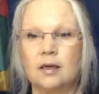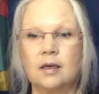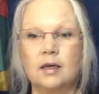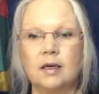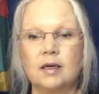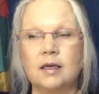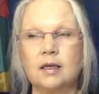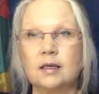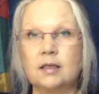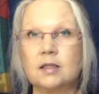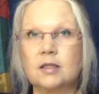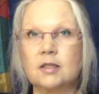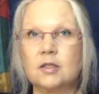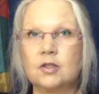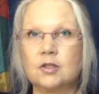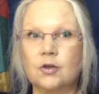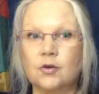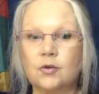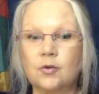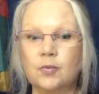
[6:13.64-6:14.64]
And it's
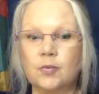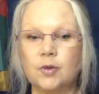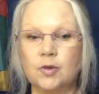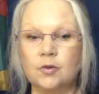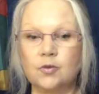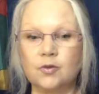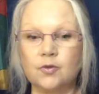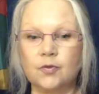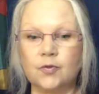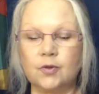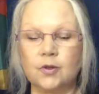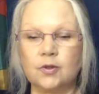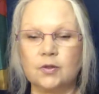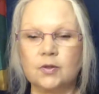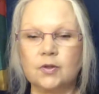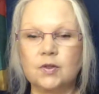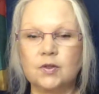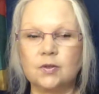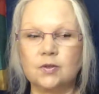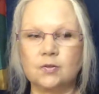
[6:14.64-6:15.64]
so beautiful.
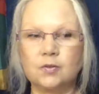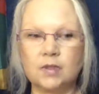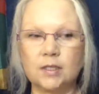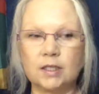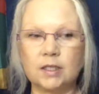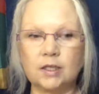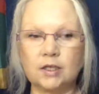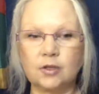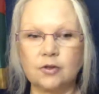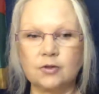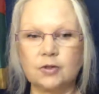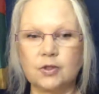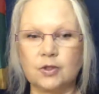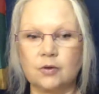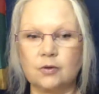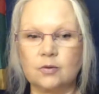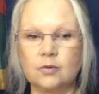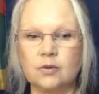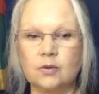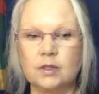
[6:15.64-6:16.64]
So stick your
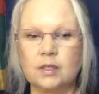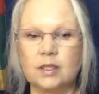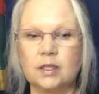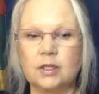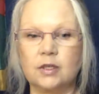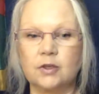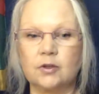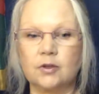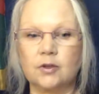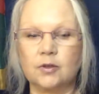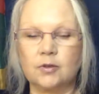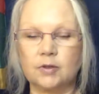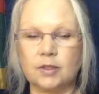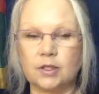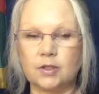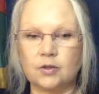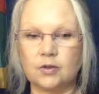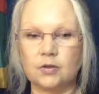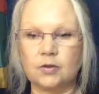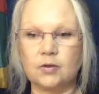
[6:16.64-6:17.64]
stones and your
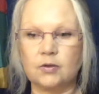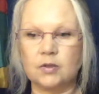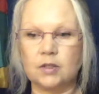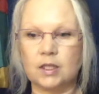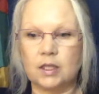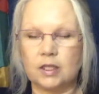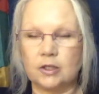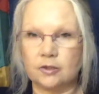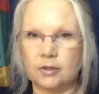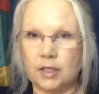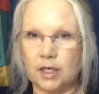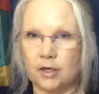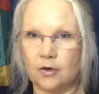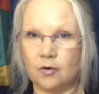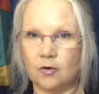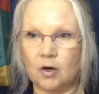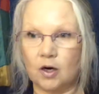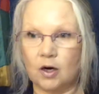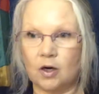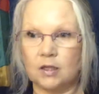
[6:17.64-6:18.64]
crystals and your tarot
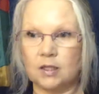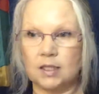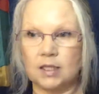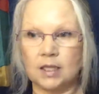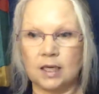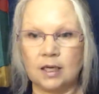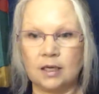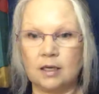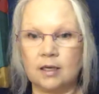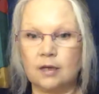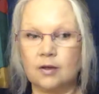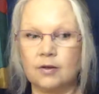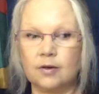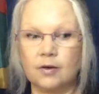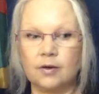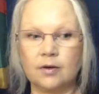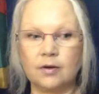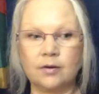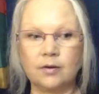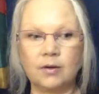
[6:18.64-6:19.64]
cards and any
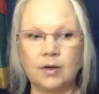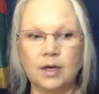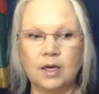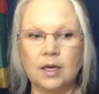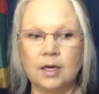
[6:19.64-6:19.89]
other